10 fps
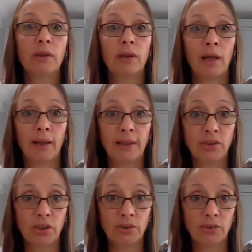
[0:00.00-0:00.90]
in
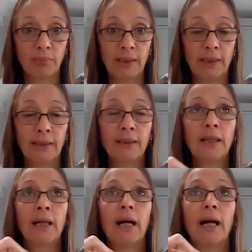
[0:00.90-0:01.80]
charge of media.
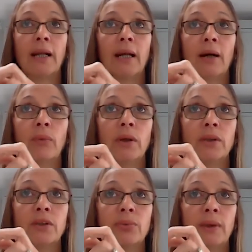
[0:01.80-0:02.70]
And I worked
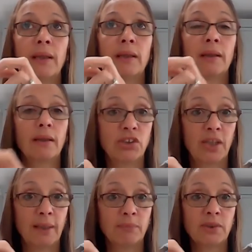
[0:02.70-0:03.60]
with
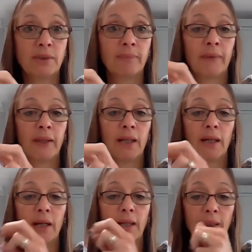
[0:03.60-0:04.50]
James.
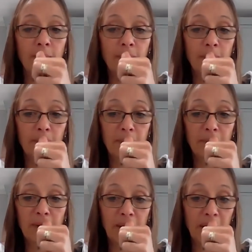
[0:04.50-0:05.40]
And
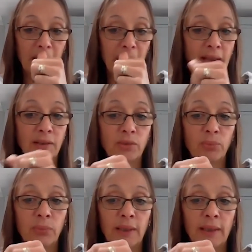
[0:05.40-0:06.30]

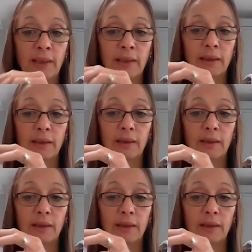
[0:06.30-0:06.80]
we...